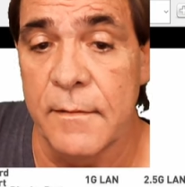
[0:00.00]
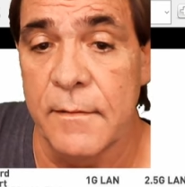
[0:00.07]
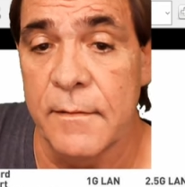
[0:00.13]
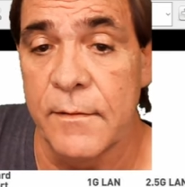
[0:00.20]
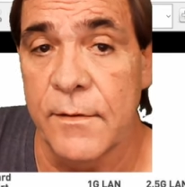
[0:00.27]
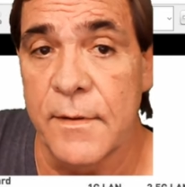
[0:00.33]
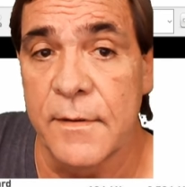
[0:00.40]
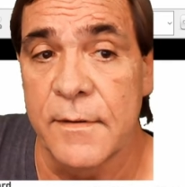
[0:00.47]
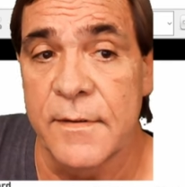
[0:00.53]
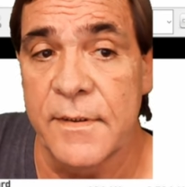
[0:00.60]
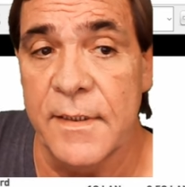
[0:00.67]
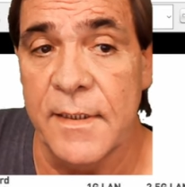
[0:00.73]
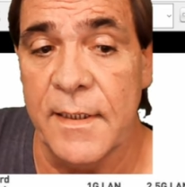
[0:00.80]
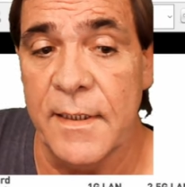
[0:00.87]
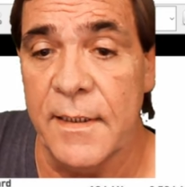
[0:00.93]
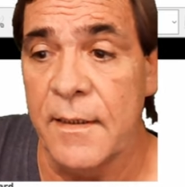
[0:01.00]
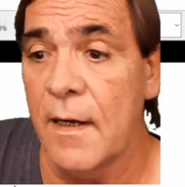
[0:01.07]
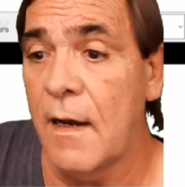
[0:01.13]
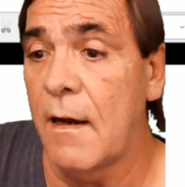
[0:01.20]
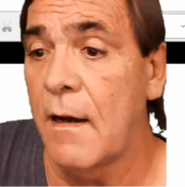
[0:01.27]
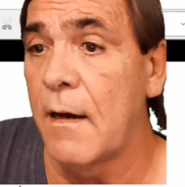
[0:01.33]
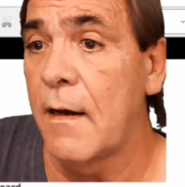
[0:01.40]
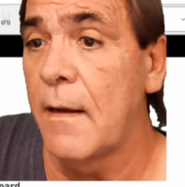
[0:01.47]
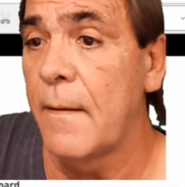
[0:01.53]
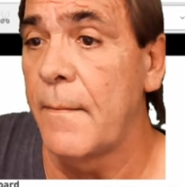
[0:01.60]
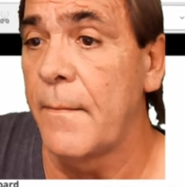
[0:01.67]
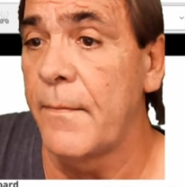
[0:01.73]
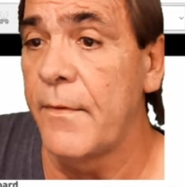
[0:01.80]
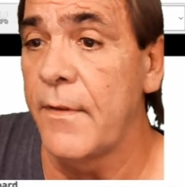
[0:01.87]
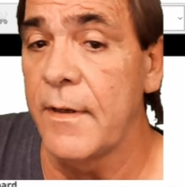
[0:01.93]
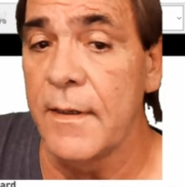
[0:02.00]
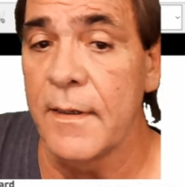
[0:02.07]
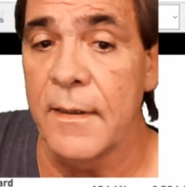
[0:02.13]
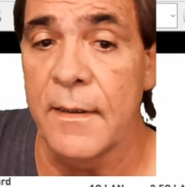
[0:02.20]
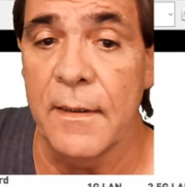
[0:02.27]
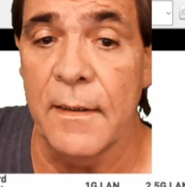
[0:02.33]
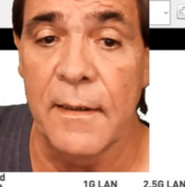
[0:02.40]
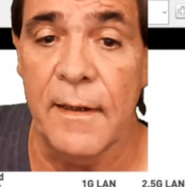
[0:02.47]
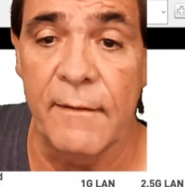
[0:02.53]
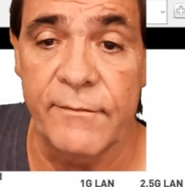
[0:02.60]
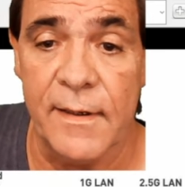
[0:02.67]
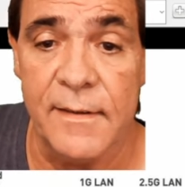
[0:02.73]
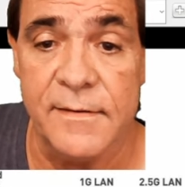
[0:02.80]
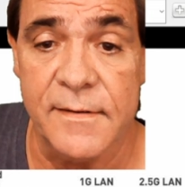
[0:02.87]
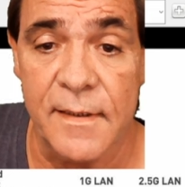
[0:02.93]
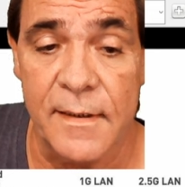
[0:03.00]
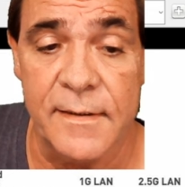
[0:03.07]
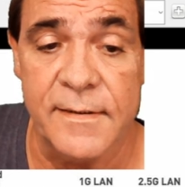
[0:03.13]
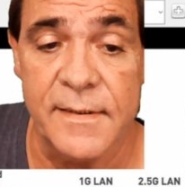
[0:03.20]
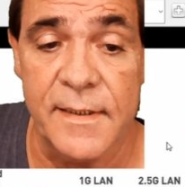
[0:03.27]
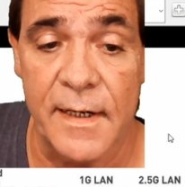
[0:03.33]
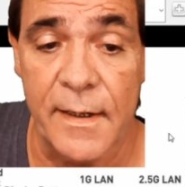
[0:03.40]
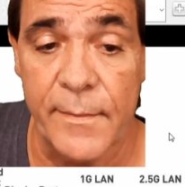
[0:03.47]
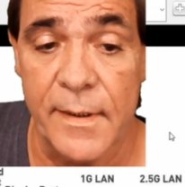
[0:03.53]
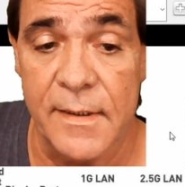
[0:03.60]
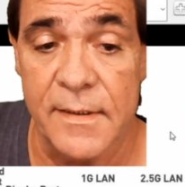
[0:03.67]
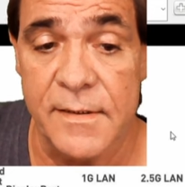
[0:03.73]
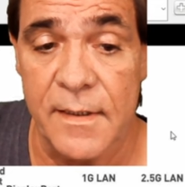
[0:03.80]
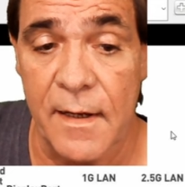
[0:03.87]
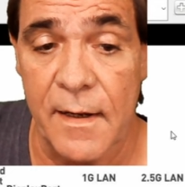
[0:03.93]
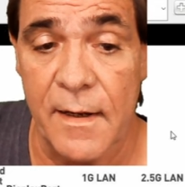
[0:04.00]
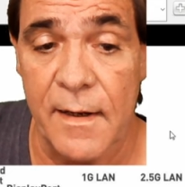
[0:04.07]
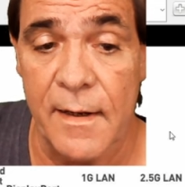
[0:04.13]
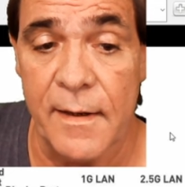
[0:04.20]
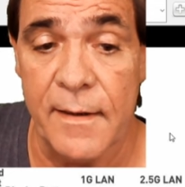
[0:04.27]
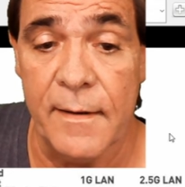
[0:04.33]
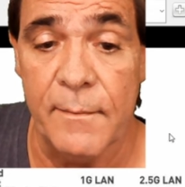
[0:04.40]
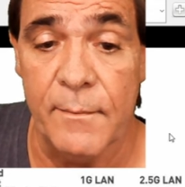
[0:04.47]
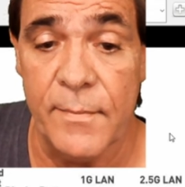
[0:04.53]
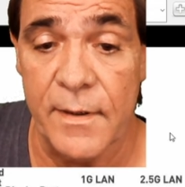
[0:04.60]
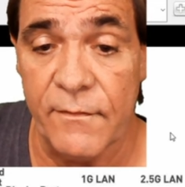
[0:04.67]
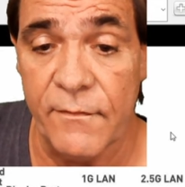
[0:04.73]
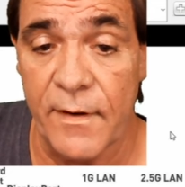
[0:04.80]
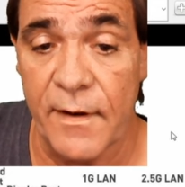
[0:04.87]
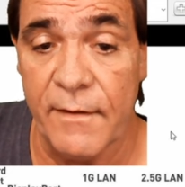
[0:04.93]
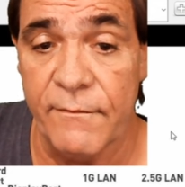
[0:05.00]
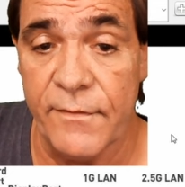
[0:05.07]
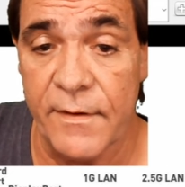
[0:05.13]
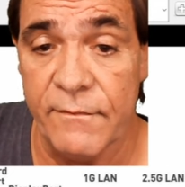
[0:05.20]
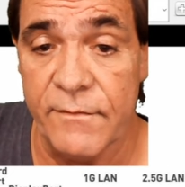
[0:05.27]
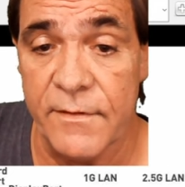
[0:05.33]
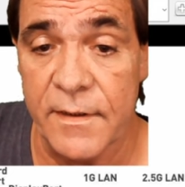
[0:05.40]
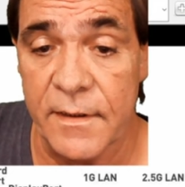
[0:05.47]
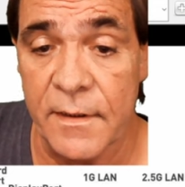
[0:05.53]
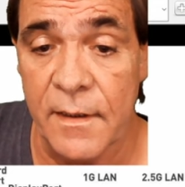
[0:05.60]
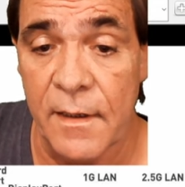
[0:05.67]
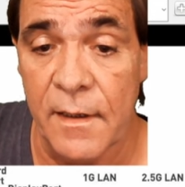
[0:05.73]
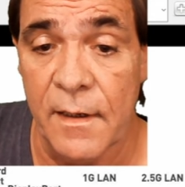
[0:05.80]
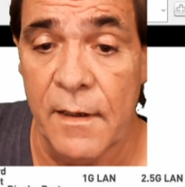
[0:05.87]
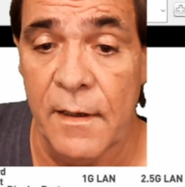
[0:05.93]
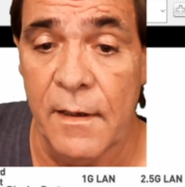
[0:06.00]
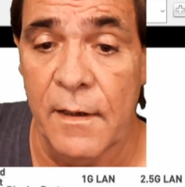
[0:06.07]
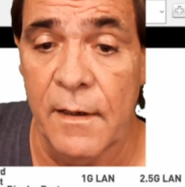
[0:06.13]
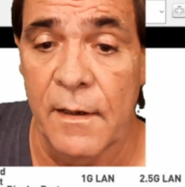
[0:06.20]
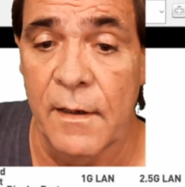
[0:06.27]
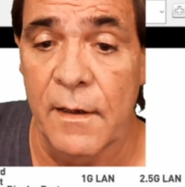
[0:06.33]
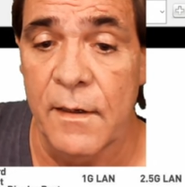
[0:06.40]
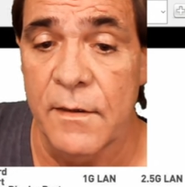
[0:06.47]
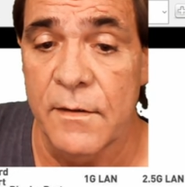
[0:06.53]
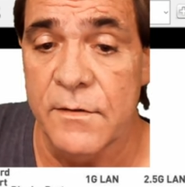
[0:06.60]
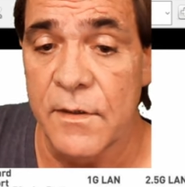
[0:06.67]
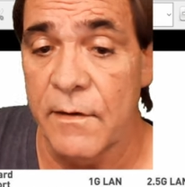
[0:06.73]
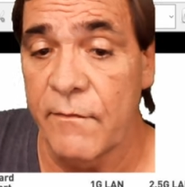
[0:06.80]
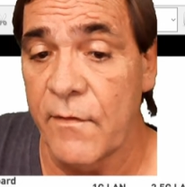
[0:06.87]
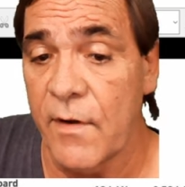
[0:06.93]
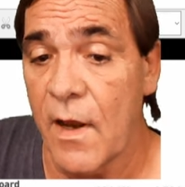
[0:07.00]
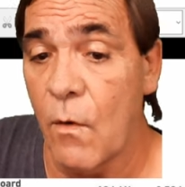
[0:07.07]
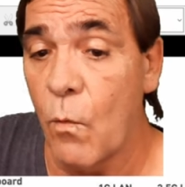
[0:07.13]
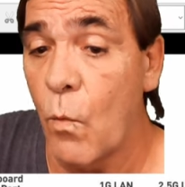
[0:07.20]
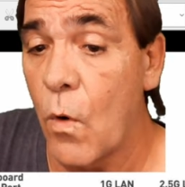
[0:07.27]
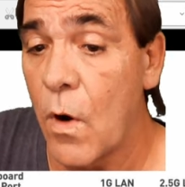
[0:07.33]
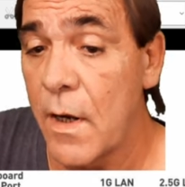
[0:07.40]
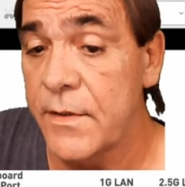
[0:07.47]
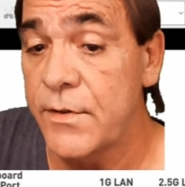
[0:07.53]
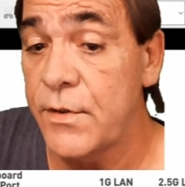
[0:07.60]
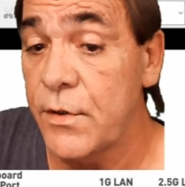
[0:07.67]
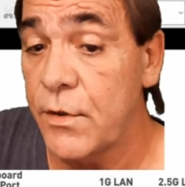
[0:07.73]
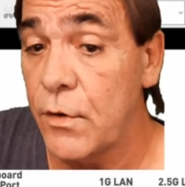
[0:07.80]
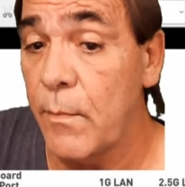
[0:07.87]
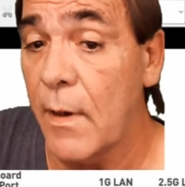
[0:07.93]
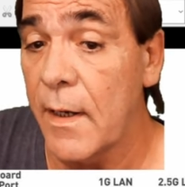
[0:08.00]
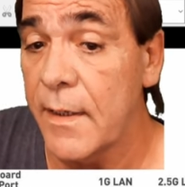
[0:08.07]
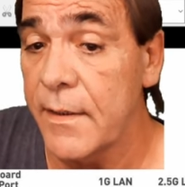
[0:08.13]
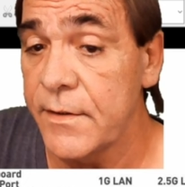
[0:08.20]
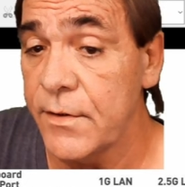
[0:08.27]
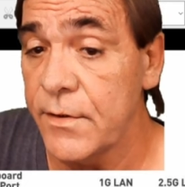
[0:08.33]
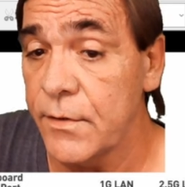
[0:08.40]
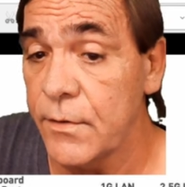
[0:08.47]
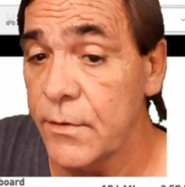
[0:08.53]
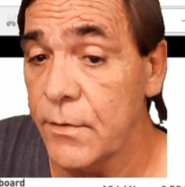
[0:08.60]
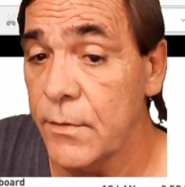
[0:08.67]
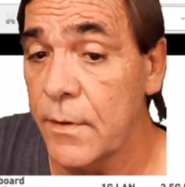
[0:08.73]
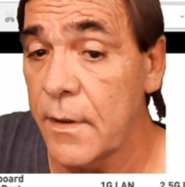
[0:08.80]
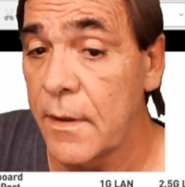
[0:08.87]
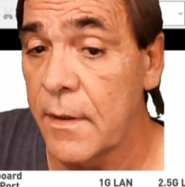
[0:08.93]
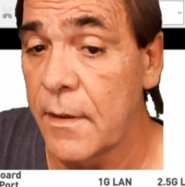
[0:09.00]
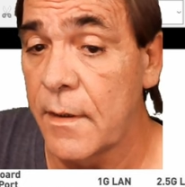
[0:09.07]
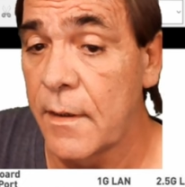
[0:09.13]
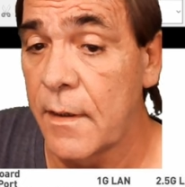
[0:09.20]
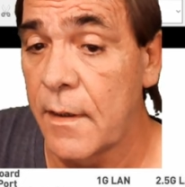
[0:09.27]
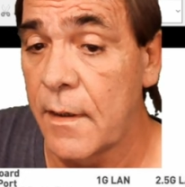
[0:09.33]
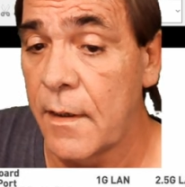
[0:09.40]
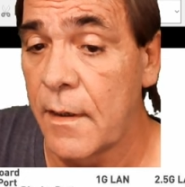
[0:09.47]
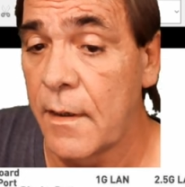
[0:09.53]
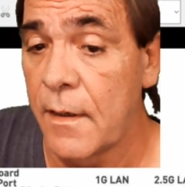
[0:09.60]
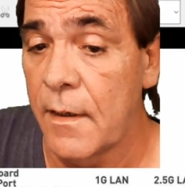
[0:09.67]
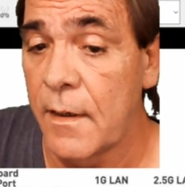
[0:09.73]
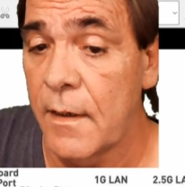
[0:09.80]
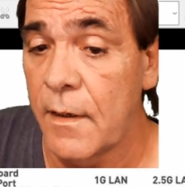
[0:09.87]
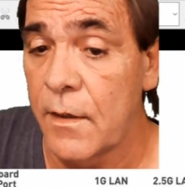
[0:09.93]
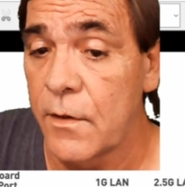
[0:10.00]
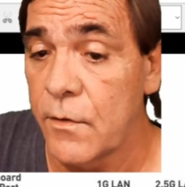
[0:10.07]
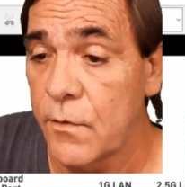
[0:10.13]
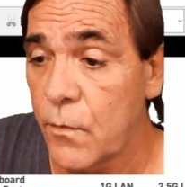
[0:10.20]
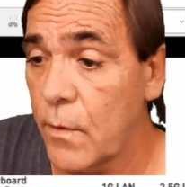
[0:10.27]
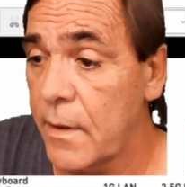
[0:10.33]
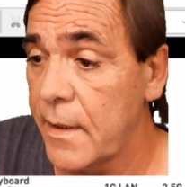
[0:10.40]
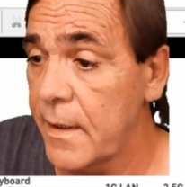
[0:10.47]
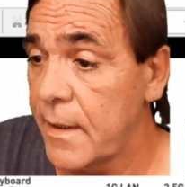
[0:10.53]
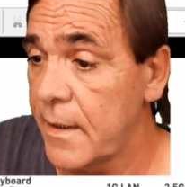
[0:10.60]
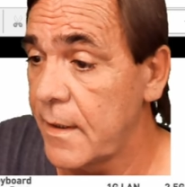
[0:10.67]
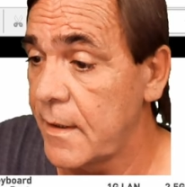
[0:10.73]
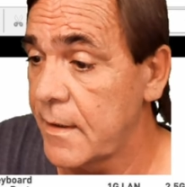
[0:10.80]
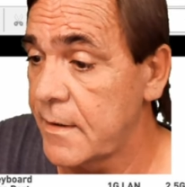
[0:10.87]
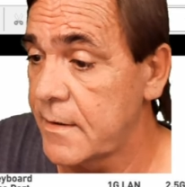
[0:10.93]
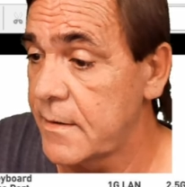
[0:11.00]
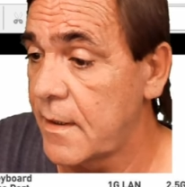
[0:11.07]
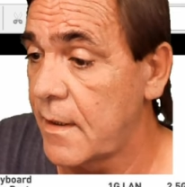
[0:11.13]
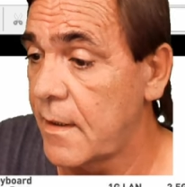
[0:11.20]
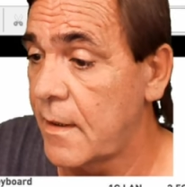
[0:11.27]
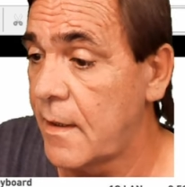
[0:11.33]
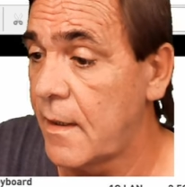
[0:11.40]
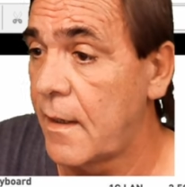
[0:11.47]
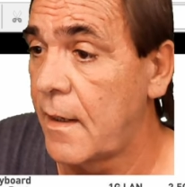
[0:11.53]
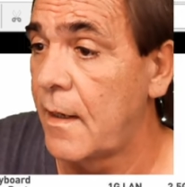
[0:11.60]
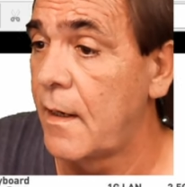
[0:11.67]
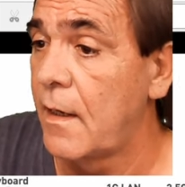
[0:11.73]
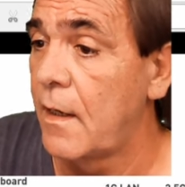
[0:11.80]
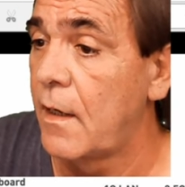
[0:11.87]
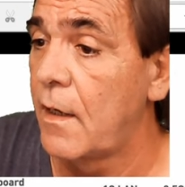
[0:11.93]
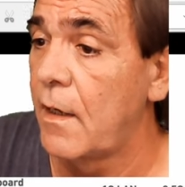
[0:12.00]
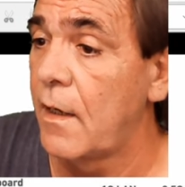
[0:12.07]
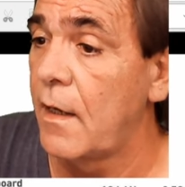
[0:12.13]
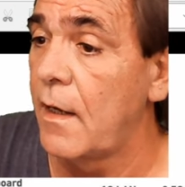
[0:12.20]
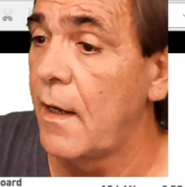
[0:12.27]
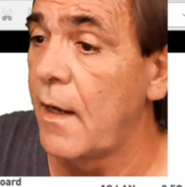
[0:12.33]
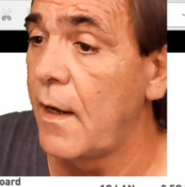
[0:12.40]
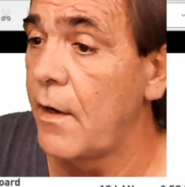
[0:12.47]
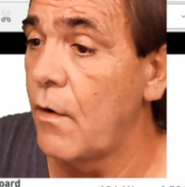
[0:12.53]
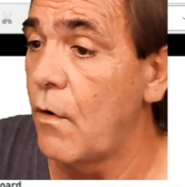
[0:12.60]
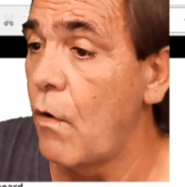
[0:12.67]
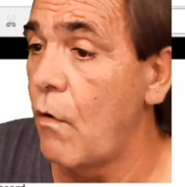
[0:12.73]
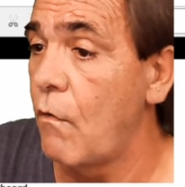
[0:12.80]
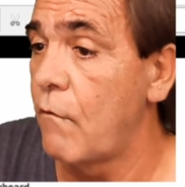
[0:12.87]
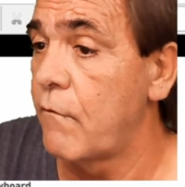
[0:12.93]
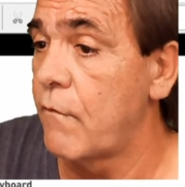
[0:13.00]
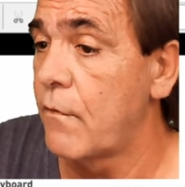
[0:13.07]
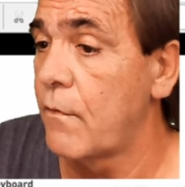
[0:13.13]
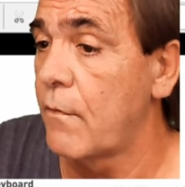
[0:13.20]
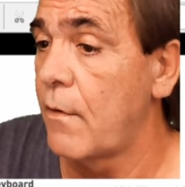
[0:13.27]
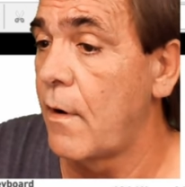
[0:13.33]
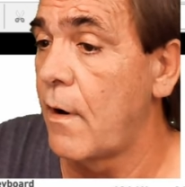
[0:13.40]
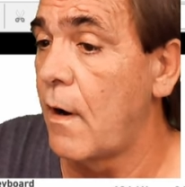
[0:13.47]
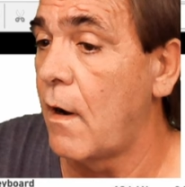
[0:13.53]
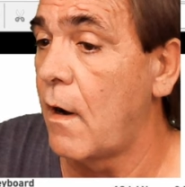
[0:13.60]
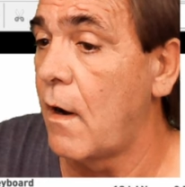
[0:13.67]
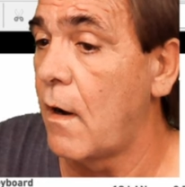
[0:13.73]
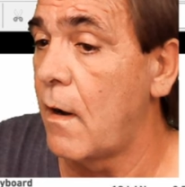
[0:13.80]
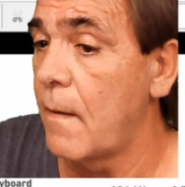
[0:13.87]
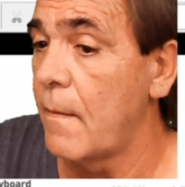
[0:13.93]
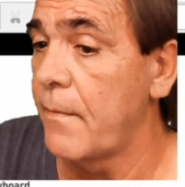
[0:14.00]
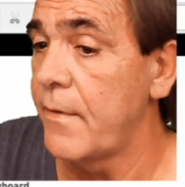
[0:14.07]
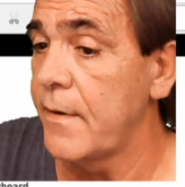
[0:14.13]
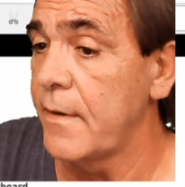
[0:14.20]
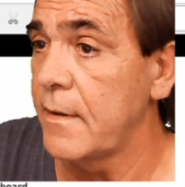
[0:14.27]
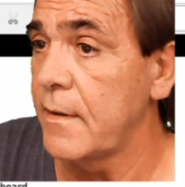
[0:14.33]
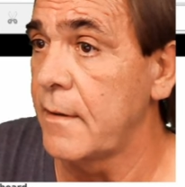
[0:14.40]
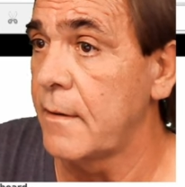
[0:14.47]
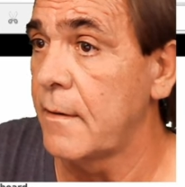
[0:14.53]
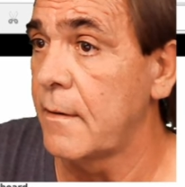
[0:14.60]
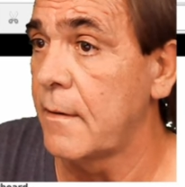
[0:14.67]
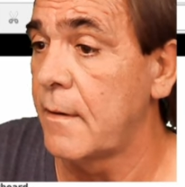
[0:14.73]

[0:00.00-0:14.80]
You can see on the left-hand side, it's the MSI B550. So you've got one 2x2, 20 gigs. And over on the